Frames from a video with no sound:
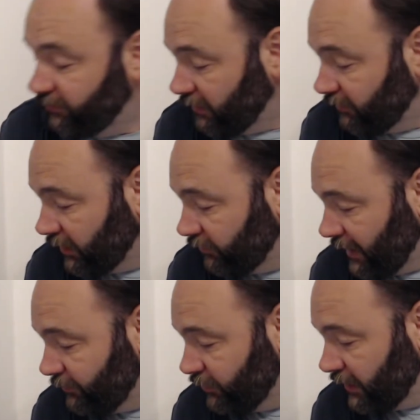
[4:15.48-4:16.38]
fair enough.
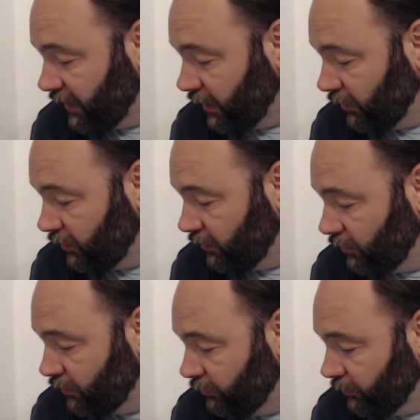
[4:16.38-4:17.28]

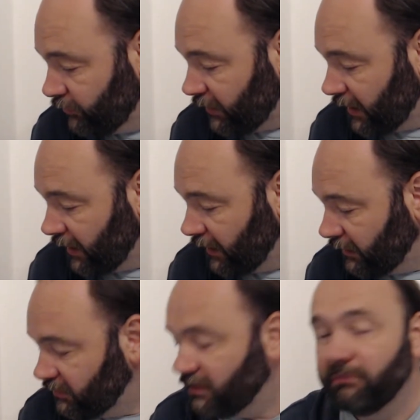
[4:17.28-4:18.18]
Amarillo, Mosaic,
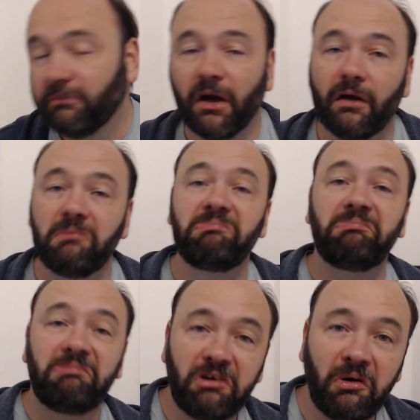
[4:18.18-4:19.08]
Simcoe.
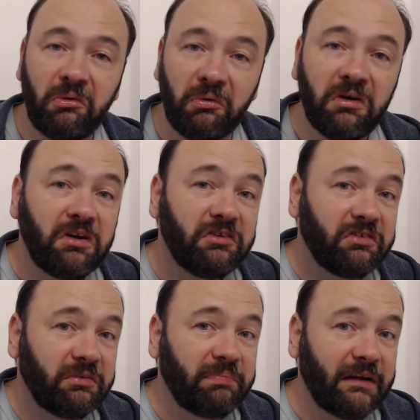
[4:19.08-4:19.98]
Cool.
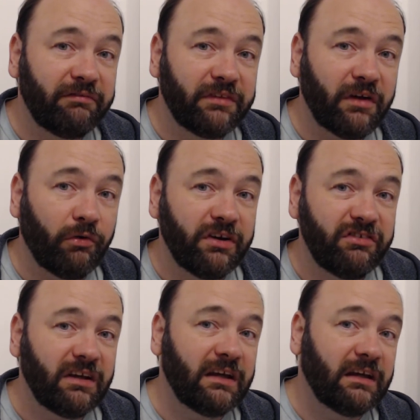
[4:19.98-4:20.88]
So a bit of the
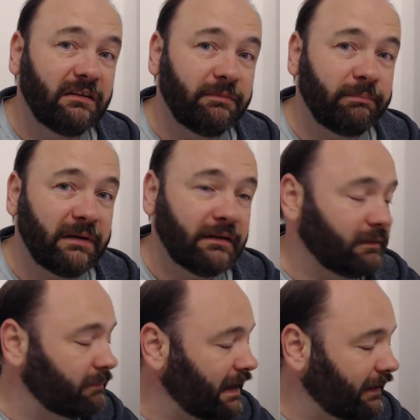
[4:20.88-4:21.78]
oranges, bit of
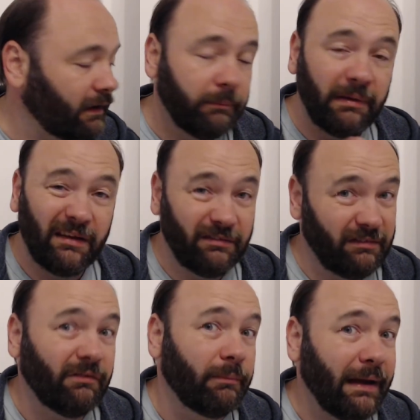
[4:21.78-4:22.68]
the mango because
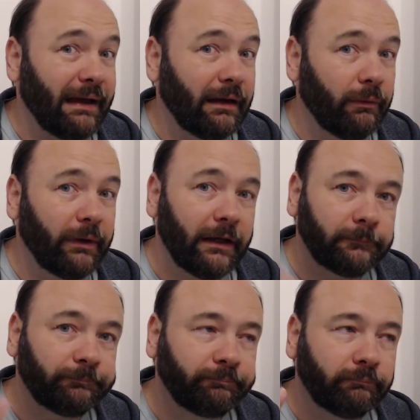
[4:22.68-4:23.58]
it's got mango in.
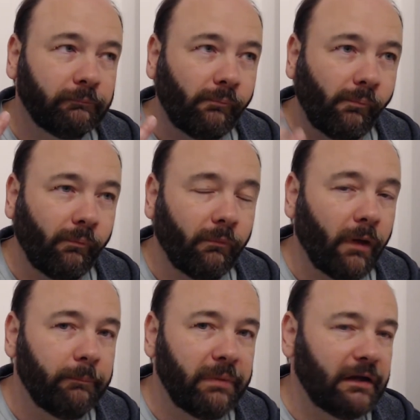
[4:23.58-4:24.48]

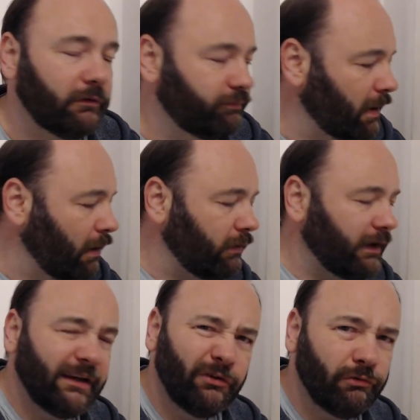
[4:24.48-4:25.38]
A bit of
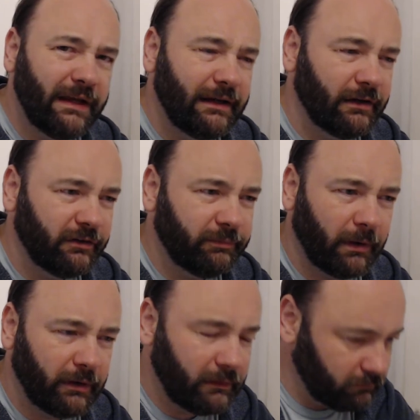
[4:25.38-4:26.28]
pine and greenness, but I